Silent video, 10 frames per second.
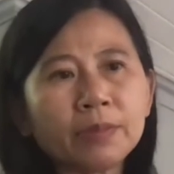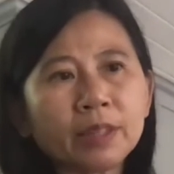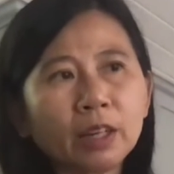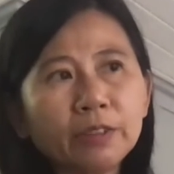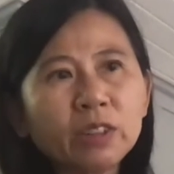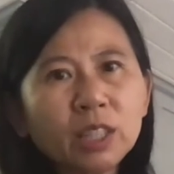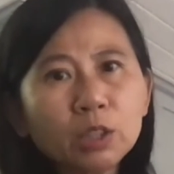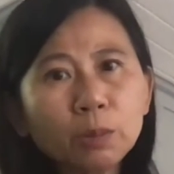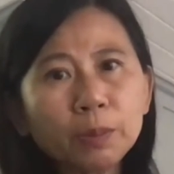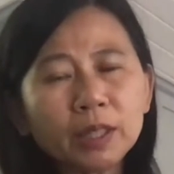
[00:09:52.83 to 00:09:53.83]
Now, if you
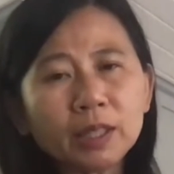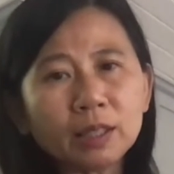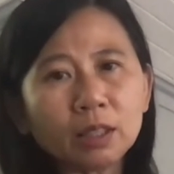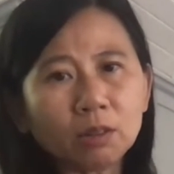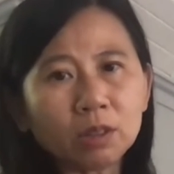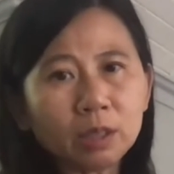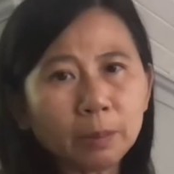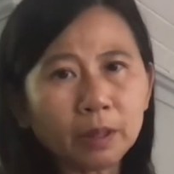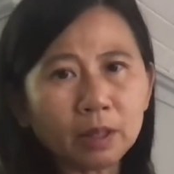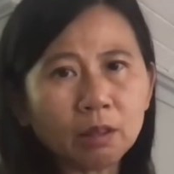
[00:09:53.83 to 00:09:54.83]
need to be, a
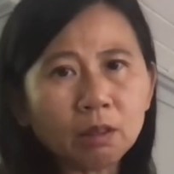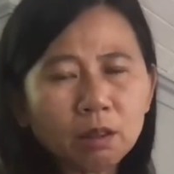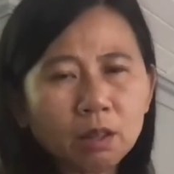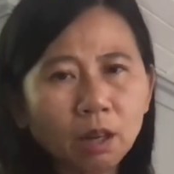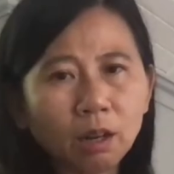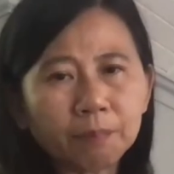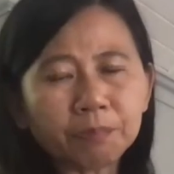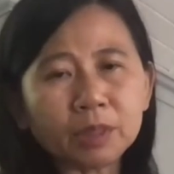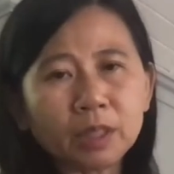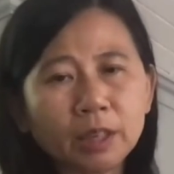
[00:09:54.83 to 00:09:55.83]
little bit,
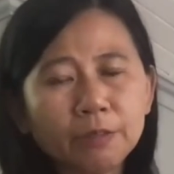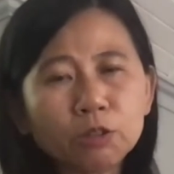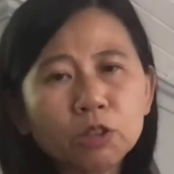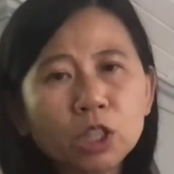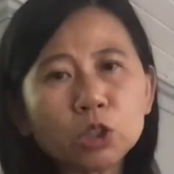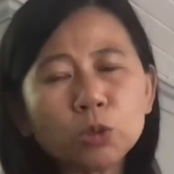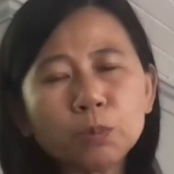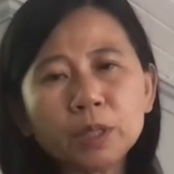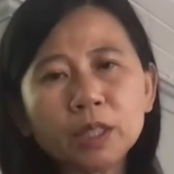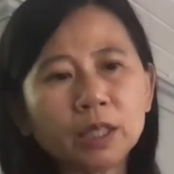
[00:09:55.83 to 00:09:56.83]
if you need to
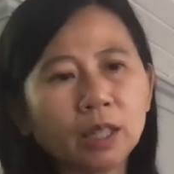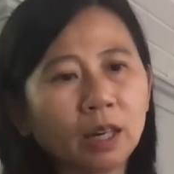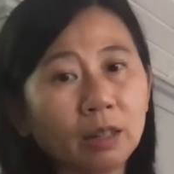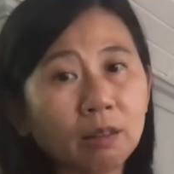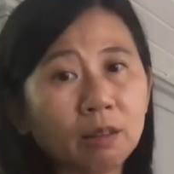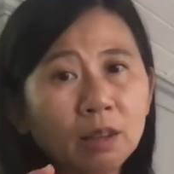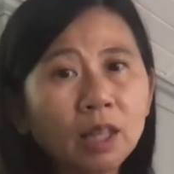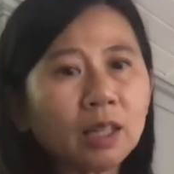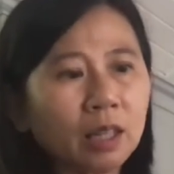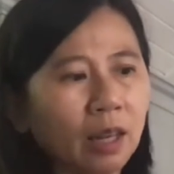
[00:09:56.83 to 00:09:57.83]
be
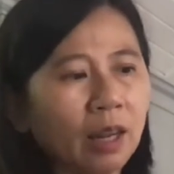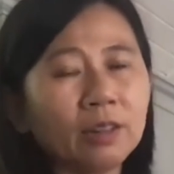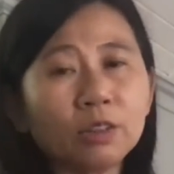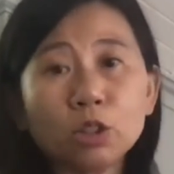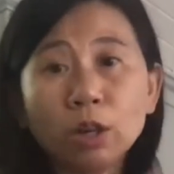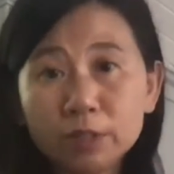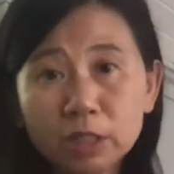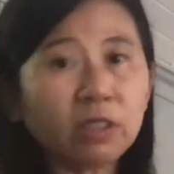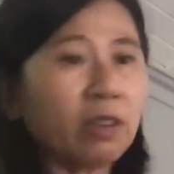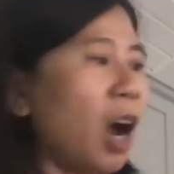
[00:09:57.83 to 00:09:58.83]
thicken it, you have
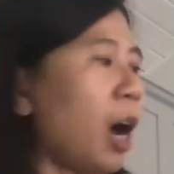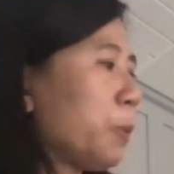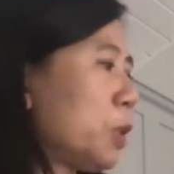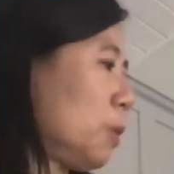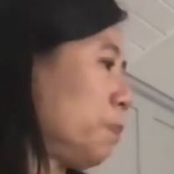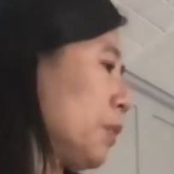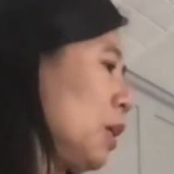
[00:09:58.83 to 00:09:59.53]
different options.